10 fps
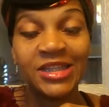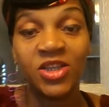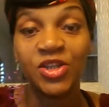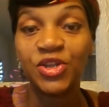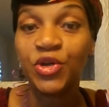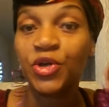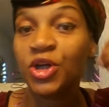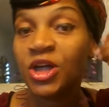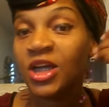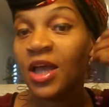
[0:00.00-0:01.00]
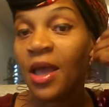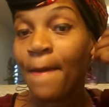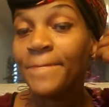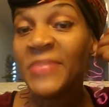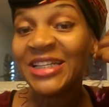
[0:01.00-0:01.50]
sister,
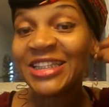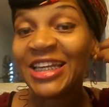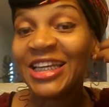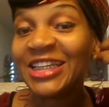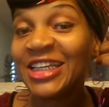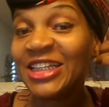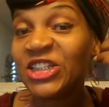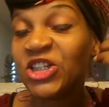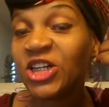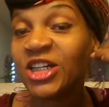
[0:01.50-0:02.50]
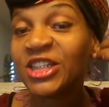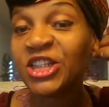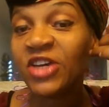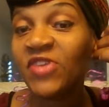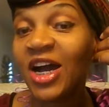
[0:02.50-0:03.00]
Miss Lakeisha
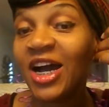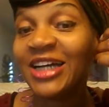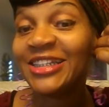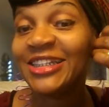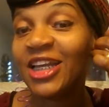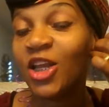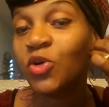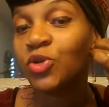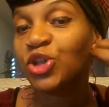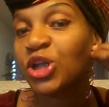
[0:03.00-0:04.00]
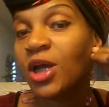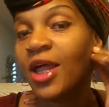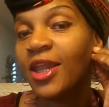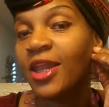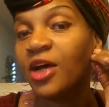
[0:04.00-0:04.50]
Siobhan Deloach.
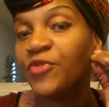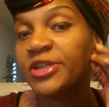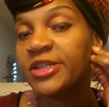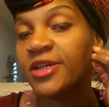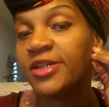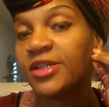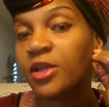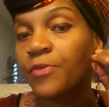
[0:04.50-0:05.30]
Love you, sis.